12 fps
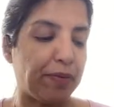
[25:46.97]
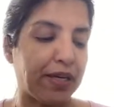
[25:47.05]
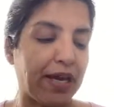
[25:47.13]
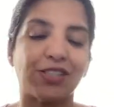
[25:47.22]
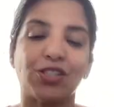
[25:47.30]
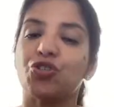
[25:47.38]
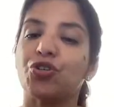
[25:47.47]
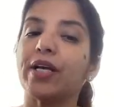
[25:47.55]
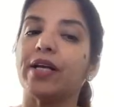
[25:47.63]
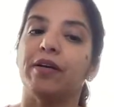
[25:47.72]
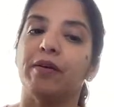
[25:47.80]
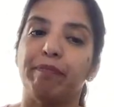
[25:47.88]

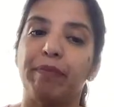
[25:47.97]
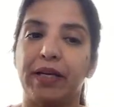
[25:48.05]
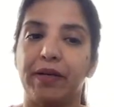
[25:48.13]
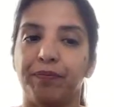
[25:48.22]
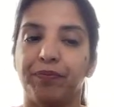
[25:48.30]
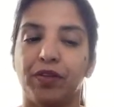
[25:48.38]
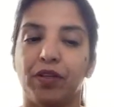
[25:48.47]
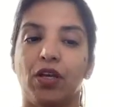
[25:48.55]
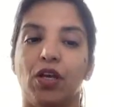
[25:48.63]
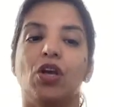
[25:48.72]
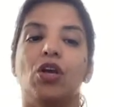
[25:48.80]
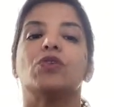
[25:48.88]
epigastric pain.
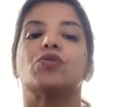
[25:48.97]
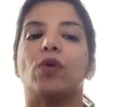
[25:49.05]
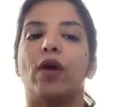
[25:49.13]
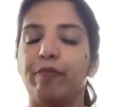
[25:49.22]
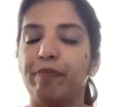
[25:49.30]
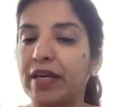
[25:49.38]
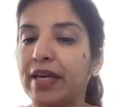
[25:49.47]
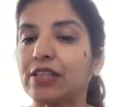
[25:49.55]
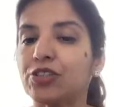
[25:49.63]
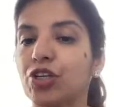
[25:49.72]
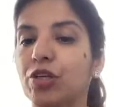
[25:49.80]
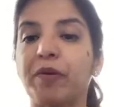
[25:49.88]
So
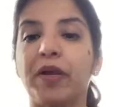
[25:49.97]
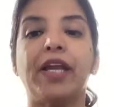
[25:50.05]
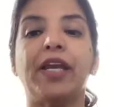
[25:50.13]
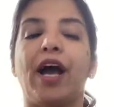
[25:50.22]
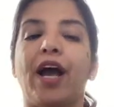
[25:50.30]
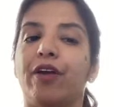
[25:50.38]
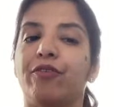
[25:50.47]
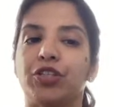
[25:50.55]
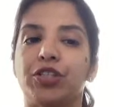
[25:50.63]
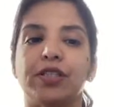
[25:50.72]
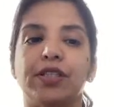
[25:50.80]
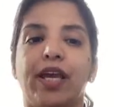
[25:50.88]
epigastric pain, I have
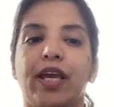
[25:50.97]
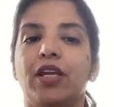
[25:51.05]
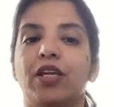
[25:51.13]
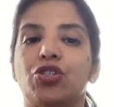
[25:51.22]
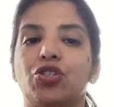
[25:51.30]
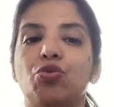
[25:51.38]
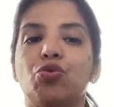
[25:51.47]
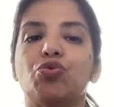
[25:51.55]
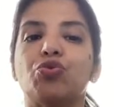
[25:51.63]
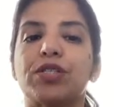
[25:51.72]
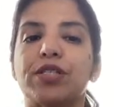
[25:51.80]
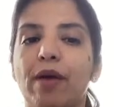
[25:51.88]
written there, is due
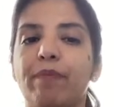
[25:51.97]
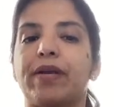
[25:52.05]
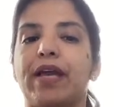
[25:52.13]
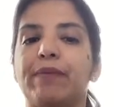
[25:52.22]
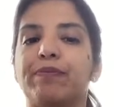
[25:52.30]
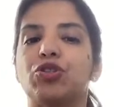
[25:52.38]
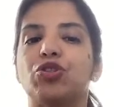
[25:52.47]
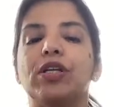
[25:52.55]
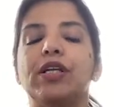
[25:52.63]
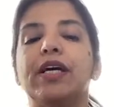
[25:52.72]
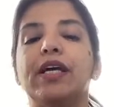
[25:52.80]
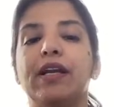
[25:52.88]
to
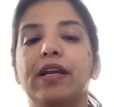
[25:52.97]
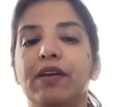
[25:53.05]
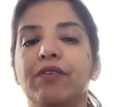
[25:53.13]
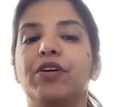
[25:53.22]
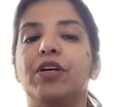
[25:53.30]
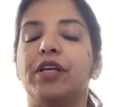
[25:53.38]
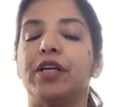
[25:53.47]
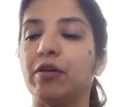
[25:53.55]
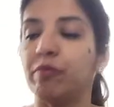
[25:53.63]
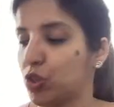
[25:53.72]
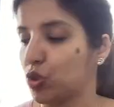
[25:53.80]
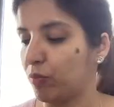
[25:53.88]
subcapsular liver
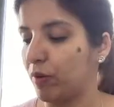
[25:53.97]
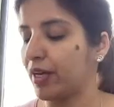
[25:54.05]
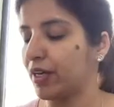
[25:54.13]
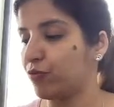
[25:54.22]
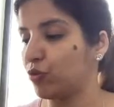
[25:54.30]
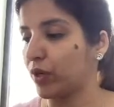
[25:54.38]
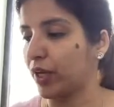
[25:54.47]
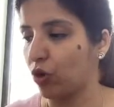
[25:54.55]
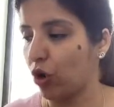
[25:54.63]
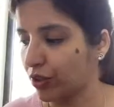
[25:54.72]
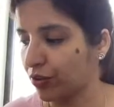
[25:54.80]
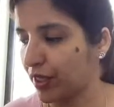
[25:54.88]
hematoma. If you
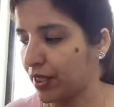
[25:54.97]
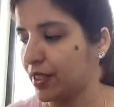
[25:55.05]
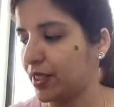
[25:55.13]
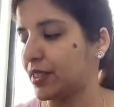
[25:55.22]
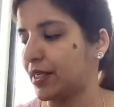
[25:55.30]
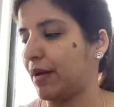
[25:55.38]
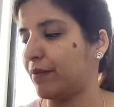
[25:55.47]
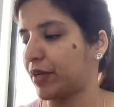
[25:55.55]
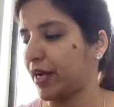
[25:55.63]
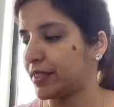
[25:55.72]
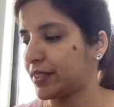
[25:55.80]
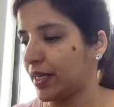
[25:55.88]
cannot read it,
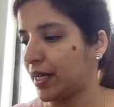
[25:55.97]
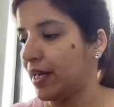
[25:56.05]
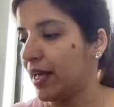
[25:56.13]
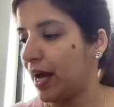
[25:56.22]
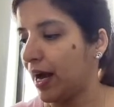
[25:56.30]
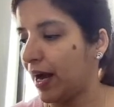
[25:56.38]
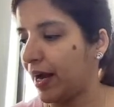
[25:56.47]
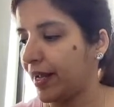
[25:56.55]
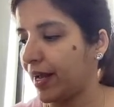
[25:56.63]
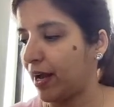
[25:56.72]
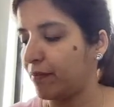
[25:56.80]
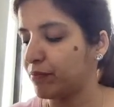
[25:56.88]

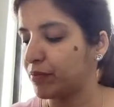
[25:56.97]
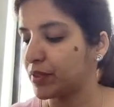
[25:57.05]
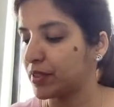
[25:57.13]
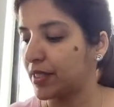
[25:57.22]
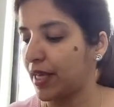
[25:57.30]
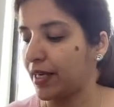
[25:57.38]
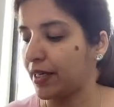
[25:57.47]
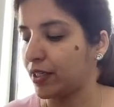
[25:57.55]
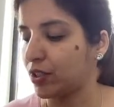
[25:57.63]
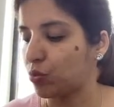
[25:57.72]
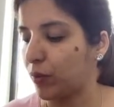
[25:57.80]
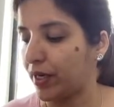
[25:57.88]
I am saying
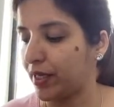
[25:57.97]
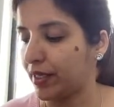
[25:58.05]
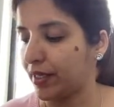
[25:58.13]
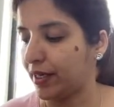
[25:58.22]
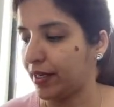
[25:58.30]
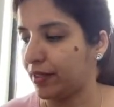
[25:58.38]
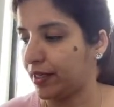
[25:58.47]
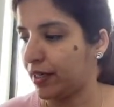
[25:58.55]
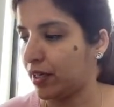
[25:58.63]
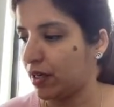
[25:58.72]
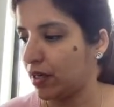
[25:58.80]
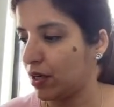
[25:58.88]
it very
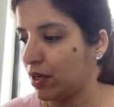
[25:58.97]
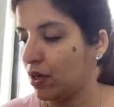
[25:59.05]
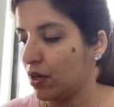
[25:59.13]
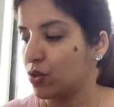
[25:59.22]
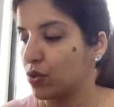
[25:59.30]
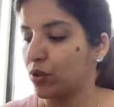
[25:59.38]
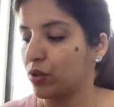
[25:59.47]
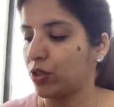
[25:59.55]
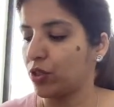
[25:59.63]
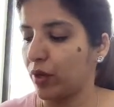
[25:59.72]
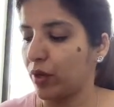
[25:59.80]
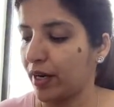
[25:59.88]
clearly so
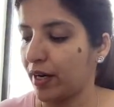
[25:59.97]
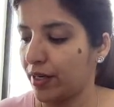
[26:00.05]
that you can